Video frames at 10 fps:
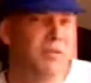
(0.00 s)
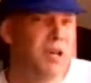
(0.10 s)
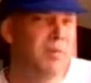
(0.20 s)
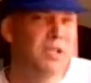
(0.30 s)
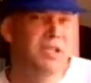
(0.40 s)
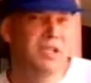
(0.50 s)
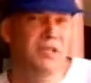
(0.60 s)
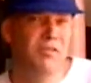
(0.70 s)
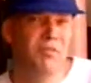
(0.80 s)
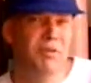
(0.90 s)
come into
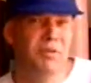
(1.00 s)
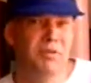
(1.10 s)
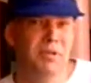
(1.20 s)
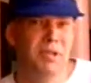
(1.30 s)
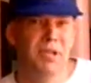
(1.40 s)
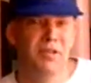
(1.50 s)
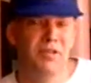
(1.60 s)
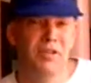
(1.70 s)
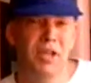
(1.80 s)
disrepute is,